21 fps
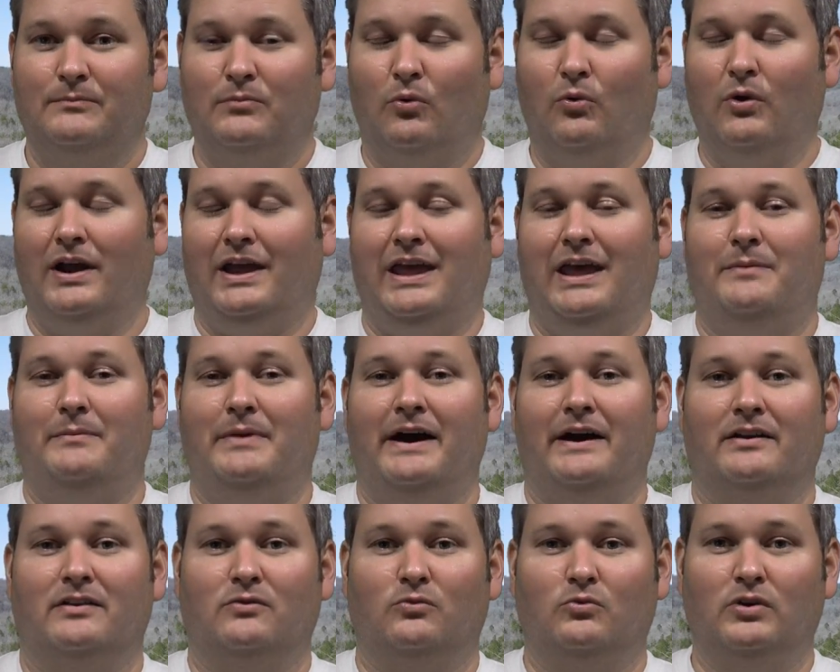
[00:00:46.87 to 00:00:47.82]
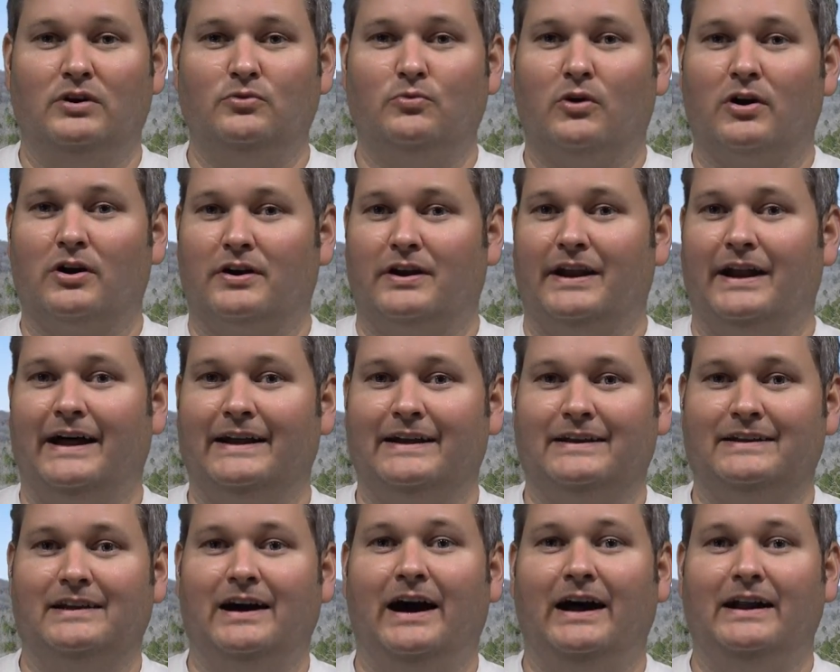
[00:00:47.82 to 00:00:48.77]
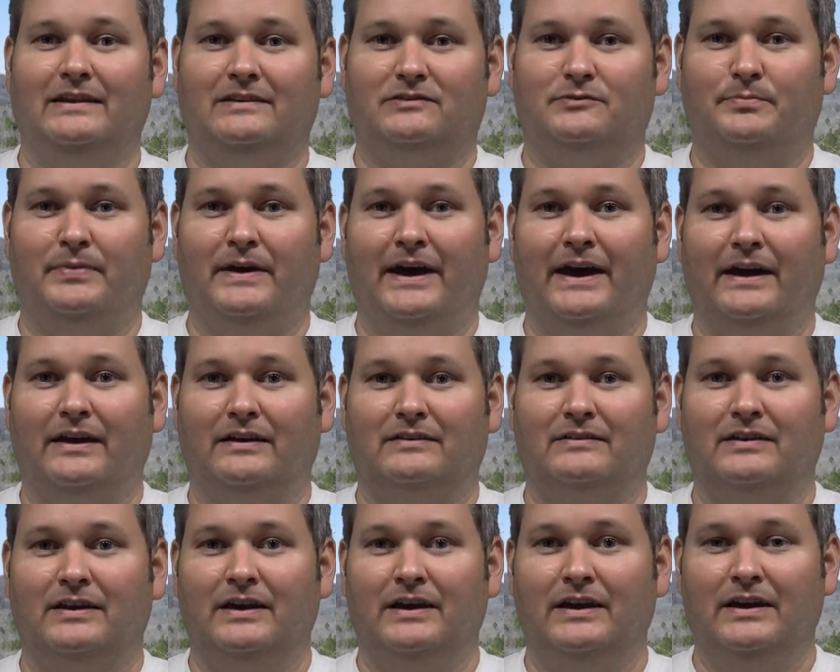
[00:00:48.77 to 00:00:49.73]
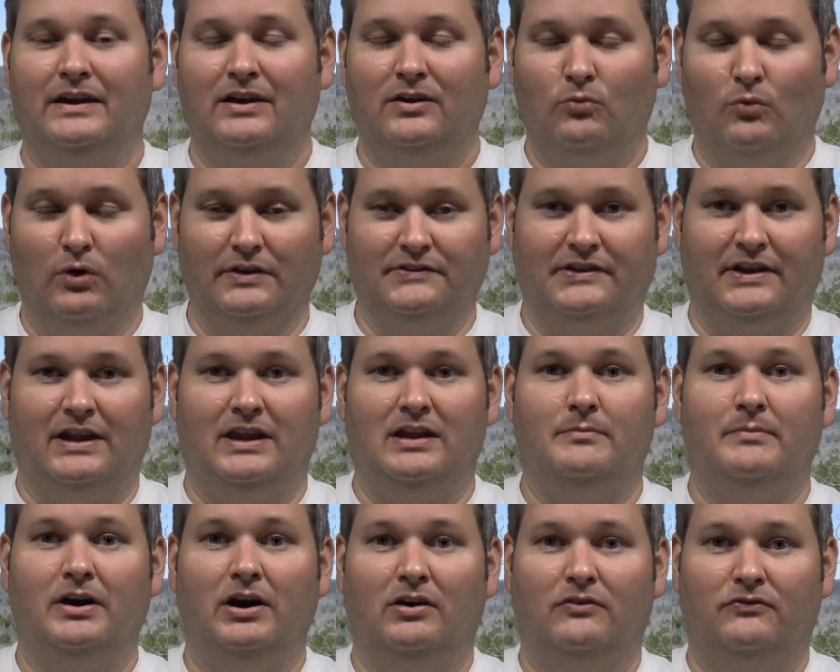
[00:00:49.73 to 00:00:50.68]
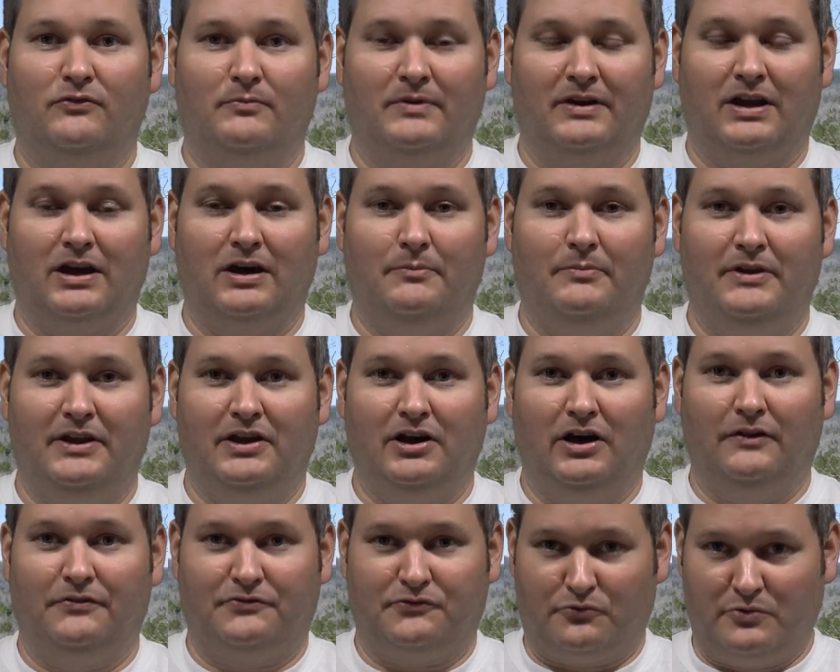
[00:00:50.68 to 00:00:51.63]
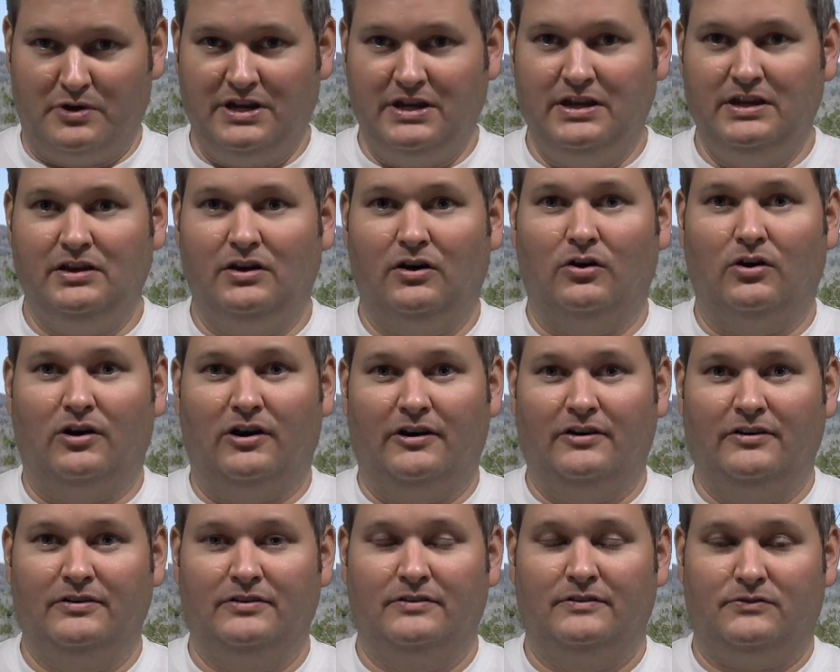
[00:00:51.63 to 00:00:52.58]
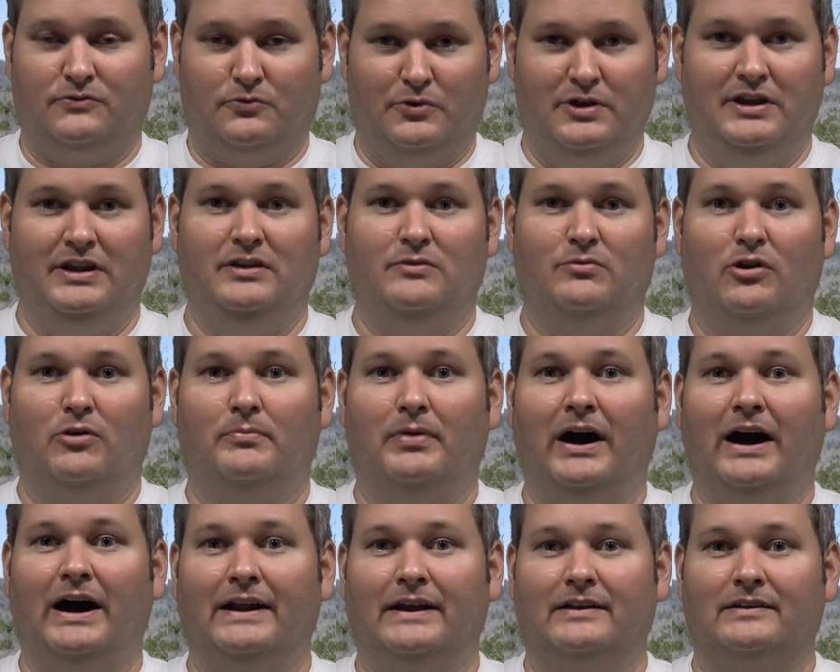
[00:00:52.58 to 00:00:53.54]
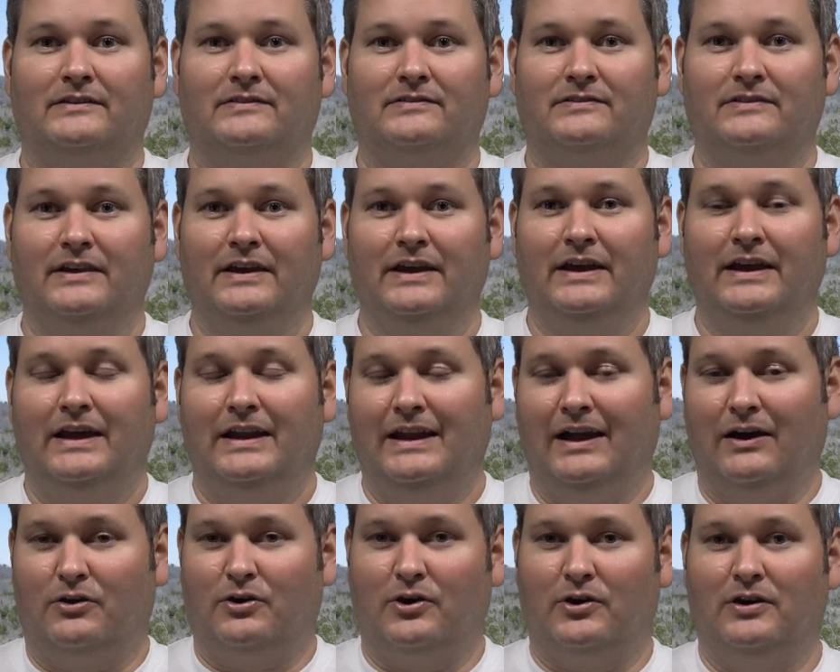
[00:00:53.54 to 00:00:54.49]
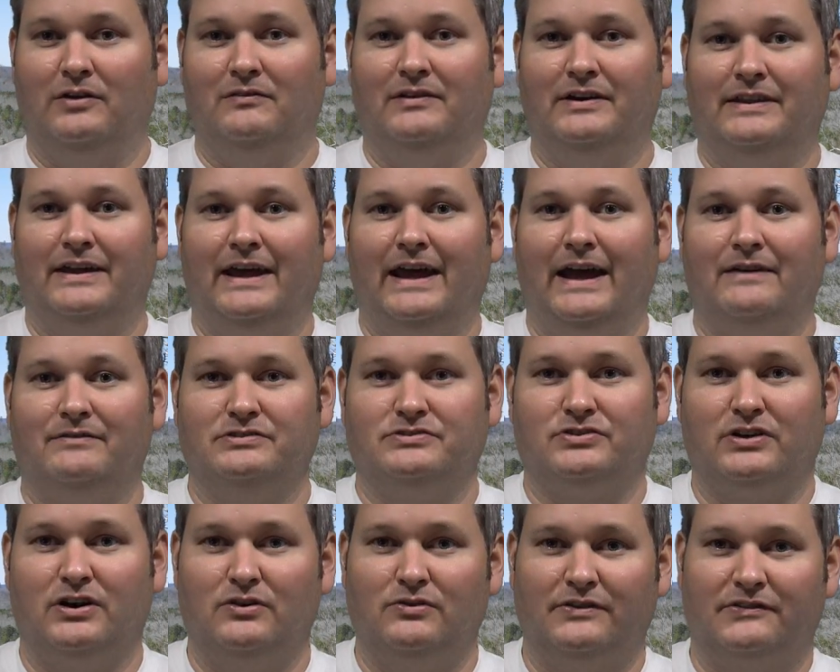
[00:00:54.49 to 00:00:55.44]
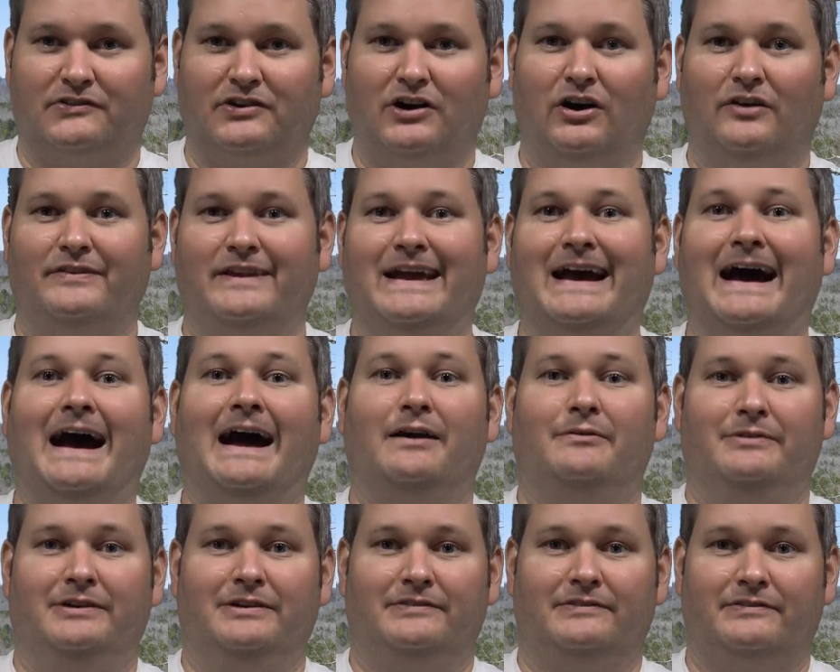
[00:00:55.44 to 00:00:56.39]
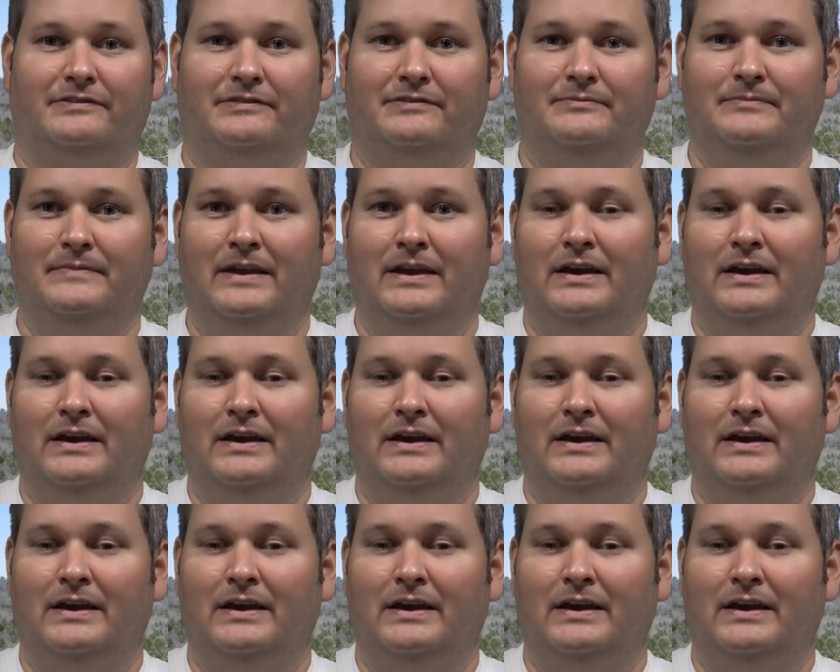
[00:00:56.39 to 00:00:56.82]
But what came out of the woodwork and I did not expect was an email from a company called 3DR. 3D robotics. Now currently they have a drone that's called the Iris.